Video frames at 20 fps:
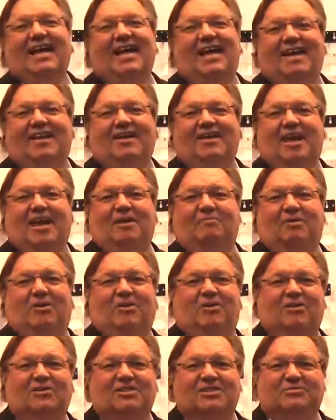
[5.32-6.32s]
Hi, I'm
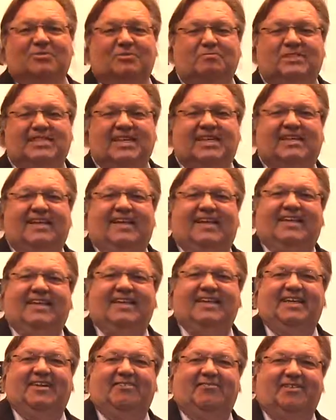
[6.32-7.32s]
Lars from
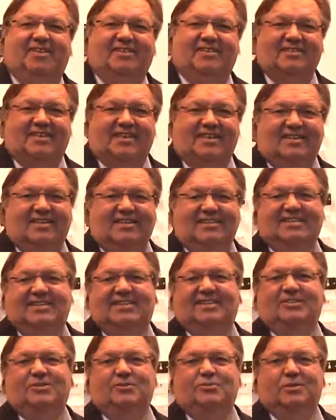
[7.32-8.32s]
Genelec here at
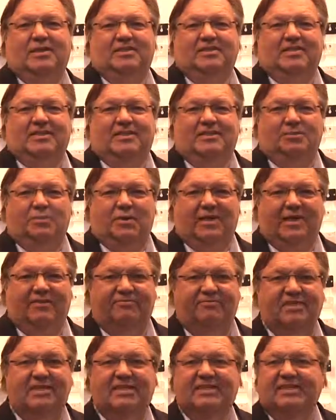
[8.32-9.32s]
ISE
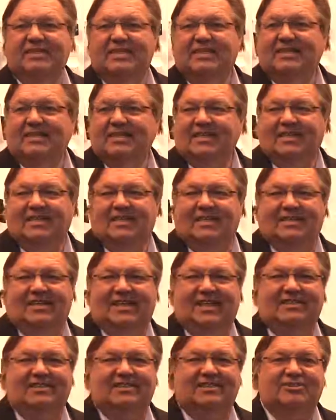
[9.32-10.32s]
2012. Uh,
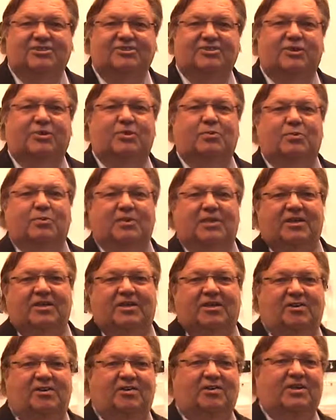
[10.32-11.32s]
at this show we
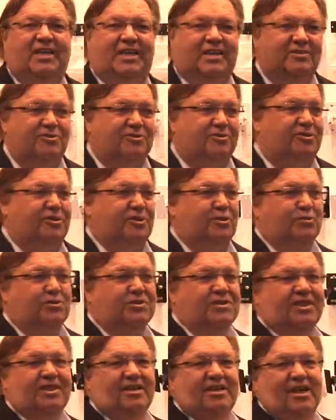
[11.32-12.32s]
are
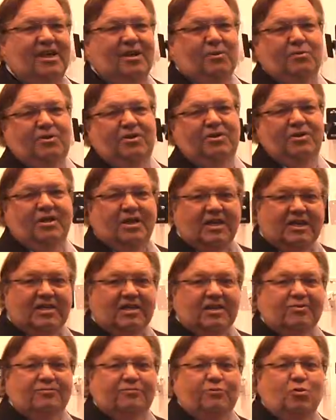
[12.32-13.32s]
introducing our
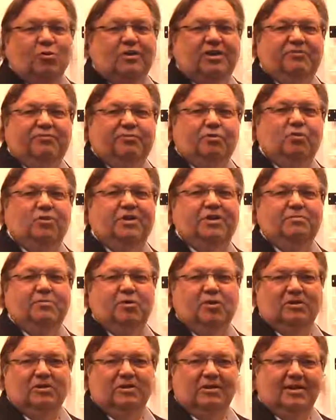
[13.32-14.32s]
4040
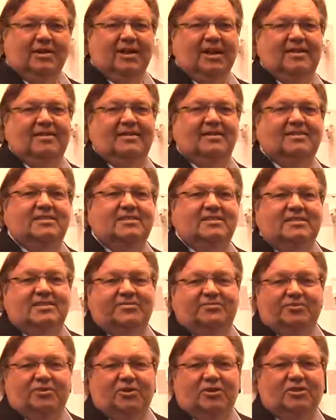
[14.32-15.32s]
model and this is
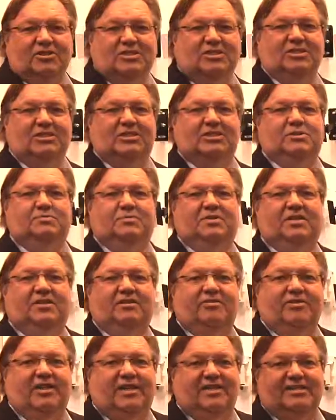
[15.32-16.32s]
the first
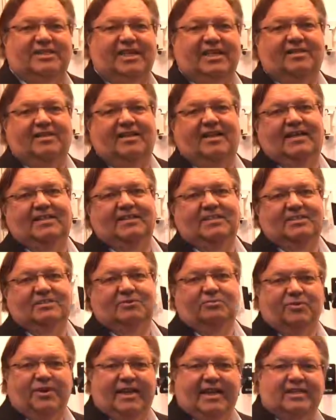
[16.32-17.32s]
speaker in Genelec's
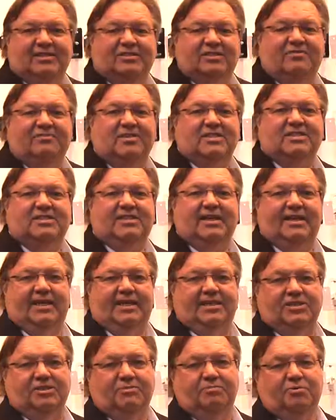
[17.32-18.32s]
range of
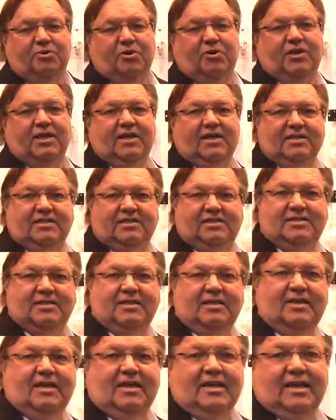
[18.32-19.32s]
installation products
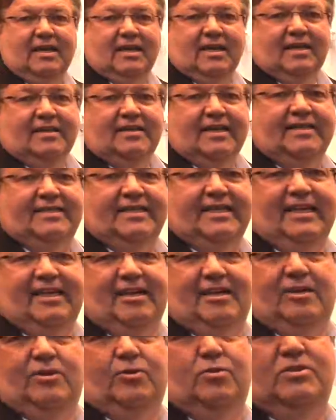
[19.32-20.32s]
that
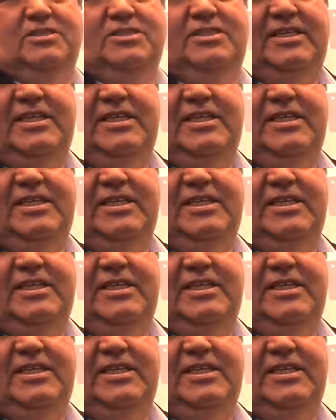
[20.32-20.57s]
includes